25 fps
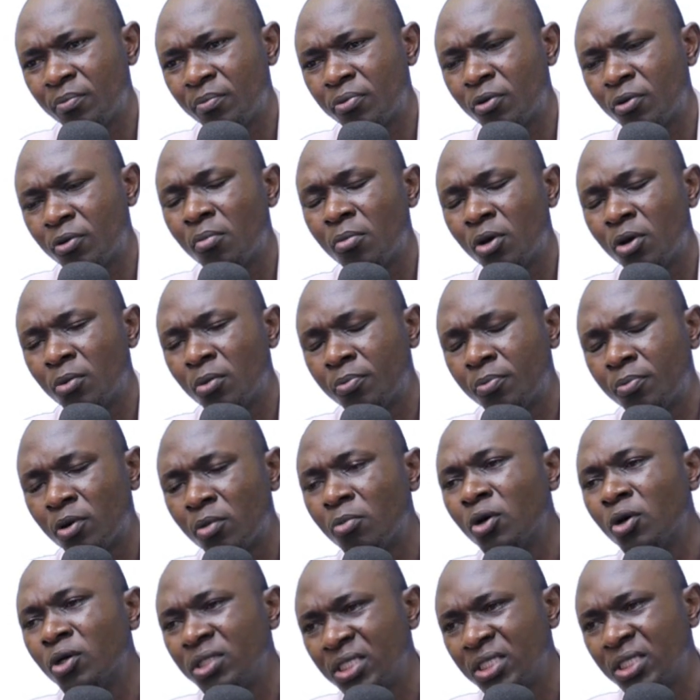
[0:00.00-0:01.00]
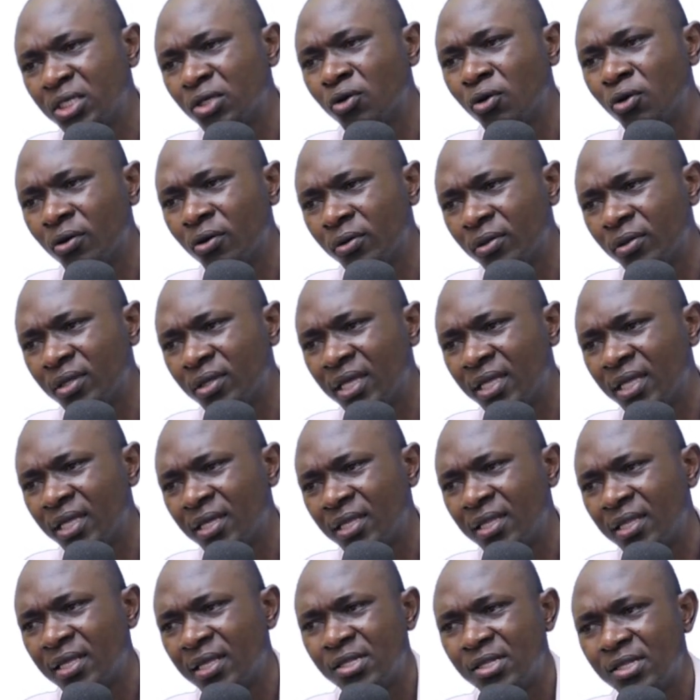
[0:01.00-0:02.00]
promoting or
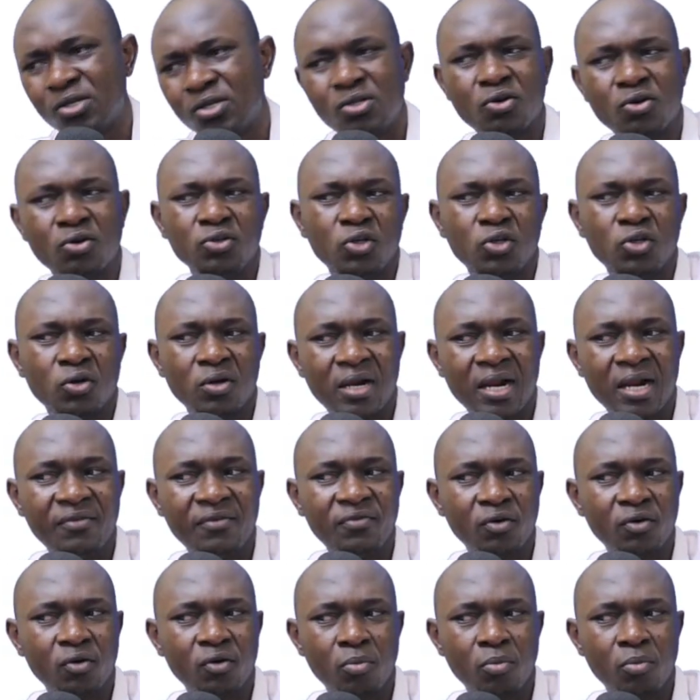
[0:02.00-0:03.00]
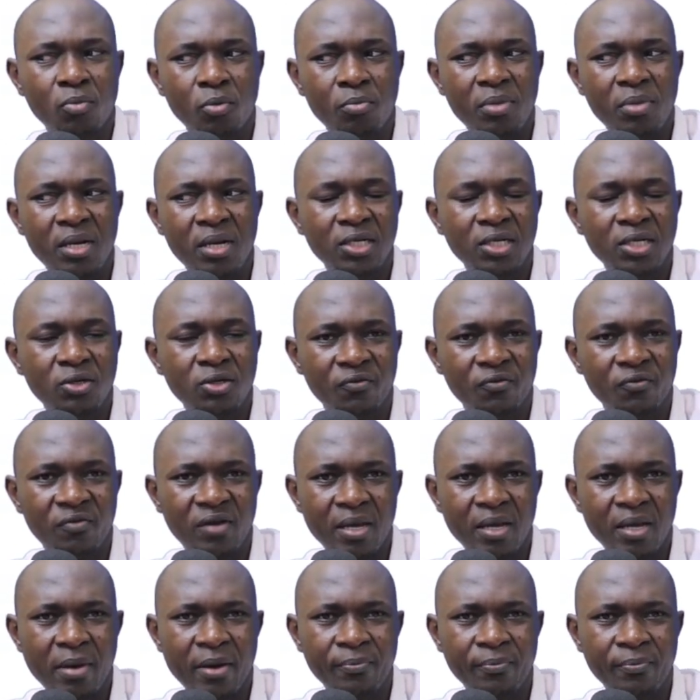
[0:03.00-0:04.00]
the geographical mobility of
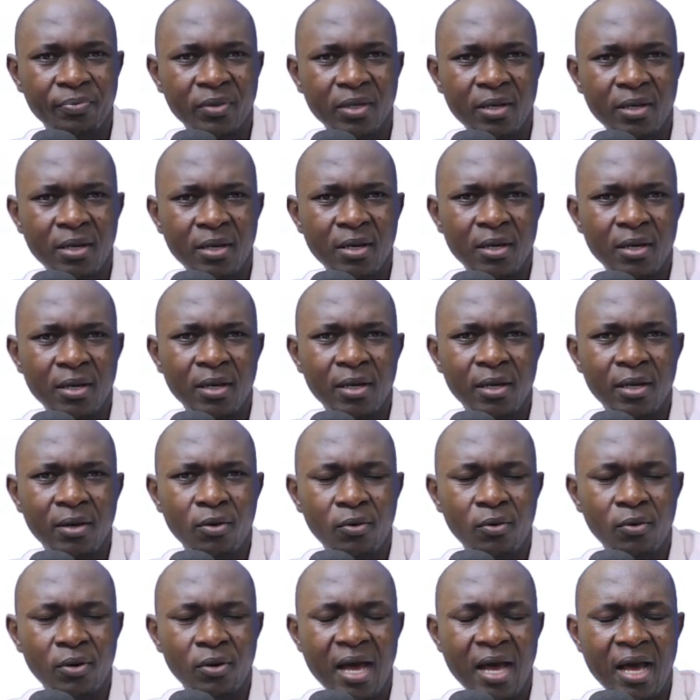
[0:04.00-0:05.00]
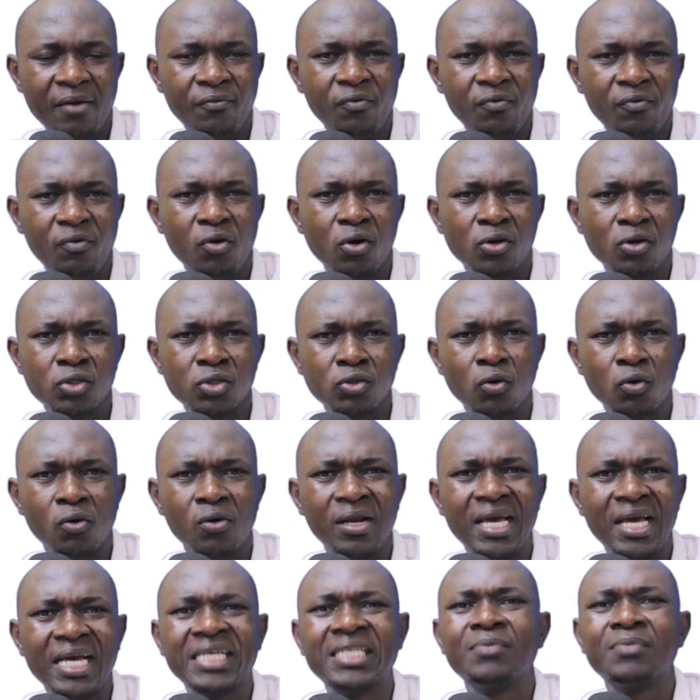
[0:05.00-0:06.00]
labor. We have laws on
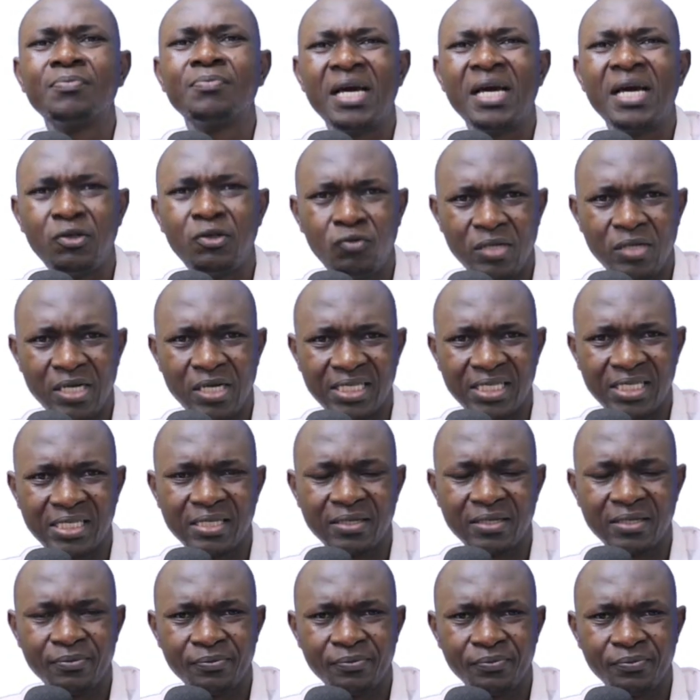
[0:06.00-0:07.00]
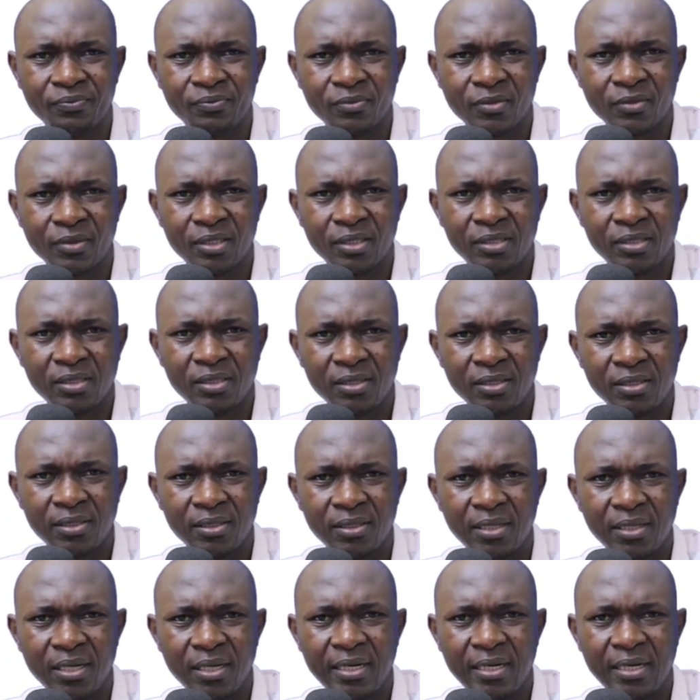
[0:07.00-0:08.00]
expatriates,
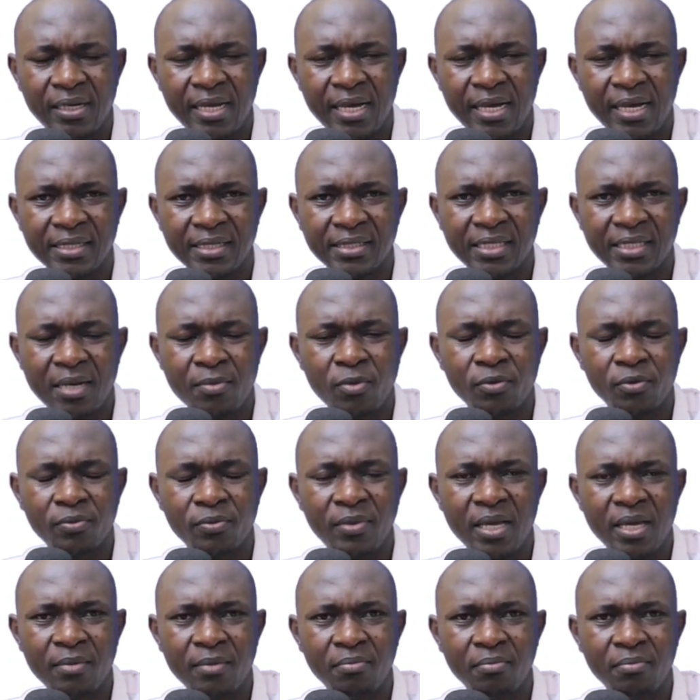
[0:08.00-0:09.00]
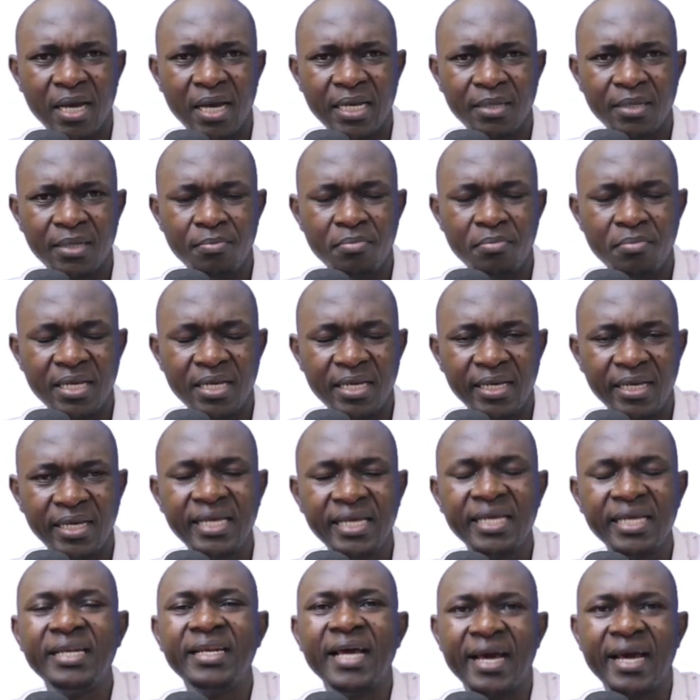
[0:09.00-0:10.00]
and some of them might be
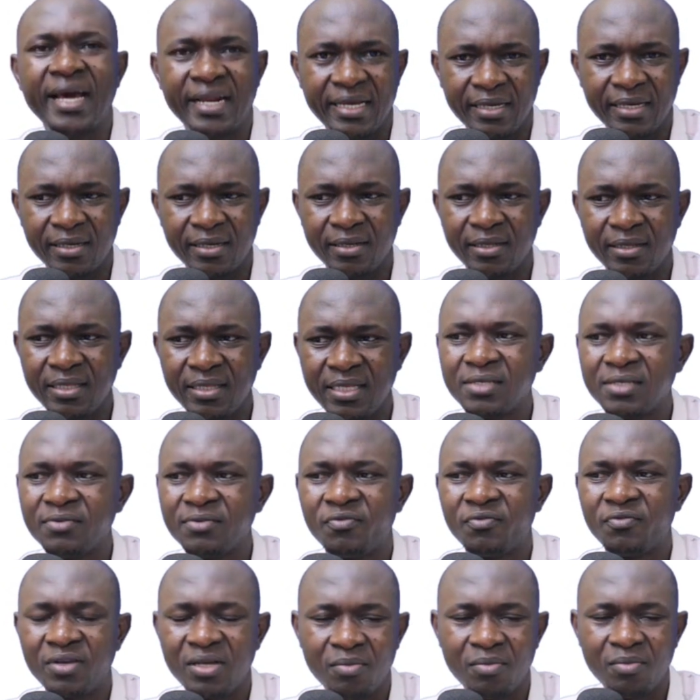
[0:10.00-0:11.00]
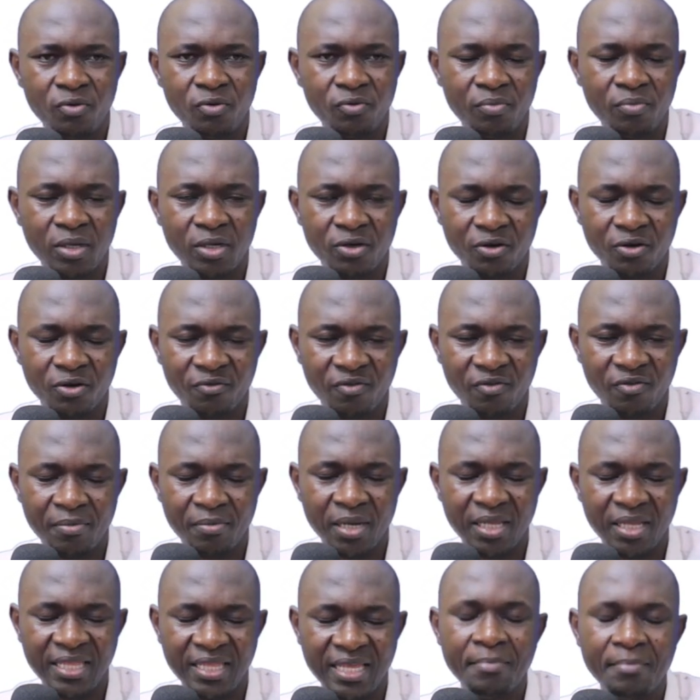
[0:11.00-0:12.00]
hindering this free movement of
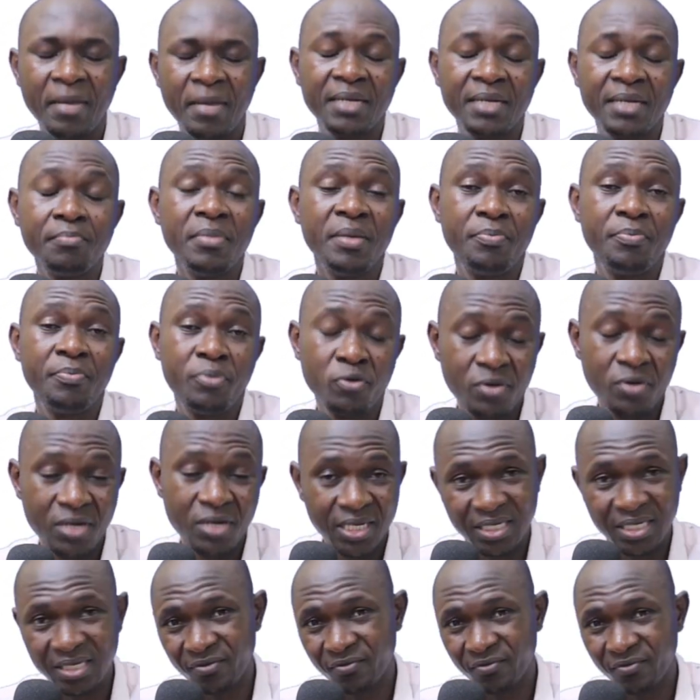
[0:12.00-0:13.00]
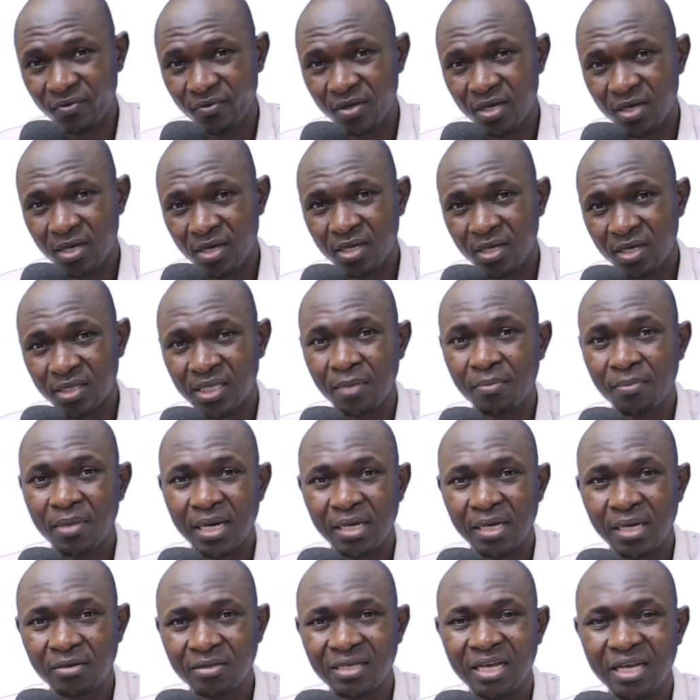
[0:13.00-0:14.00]
labor. They might be punitive. Some
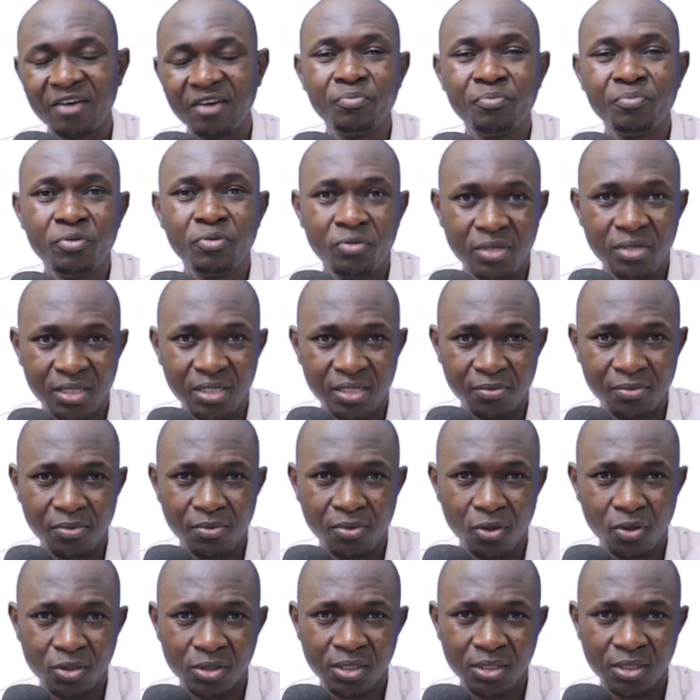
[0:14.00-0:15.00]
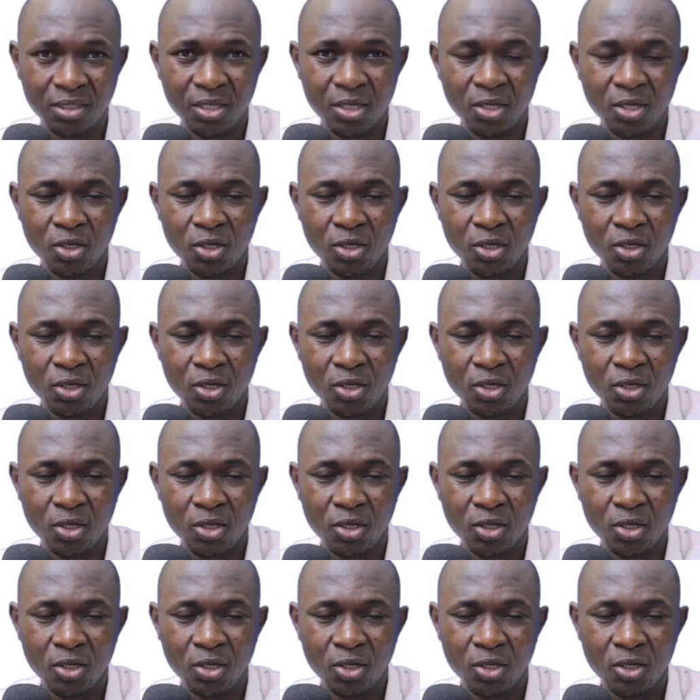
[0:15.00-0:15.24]
countries have punitive laws